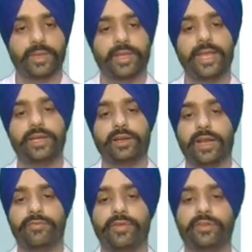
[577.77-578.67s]
It
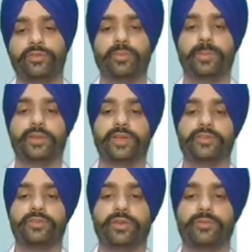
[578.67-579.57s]
refers to
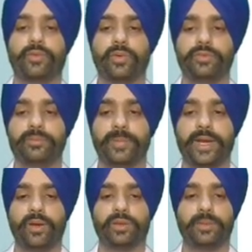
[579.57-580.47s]
purchases of goods
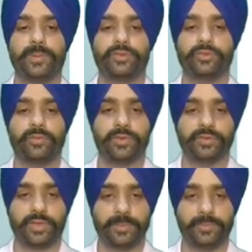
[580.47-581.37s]
made on the basis of
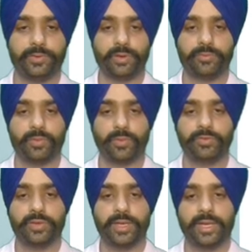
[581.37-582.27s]
description of
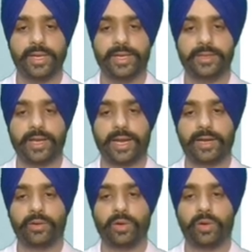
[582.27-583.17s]
goods in the
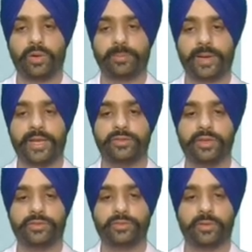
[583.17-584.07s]
catalog or price
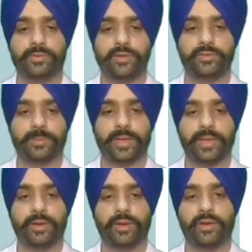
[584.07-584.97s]
list of the
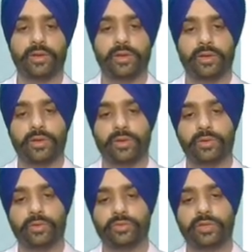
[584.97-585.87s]
supplier.
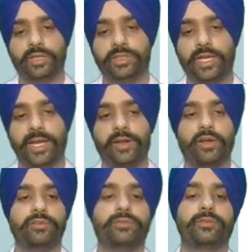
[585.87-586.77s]
Now, such kind
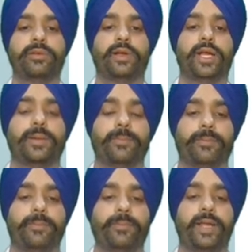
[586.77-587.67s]
of
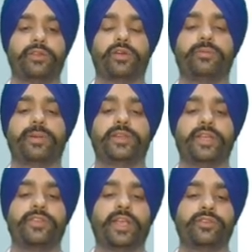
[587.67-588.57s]
method of
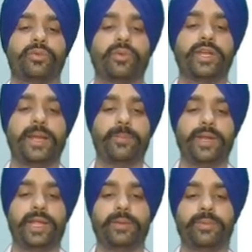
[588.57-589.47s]
purchasing is only
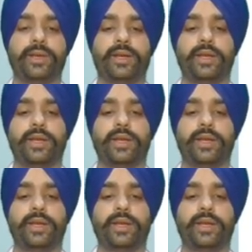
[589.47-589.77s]
applicable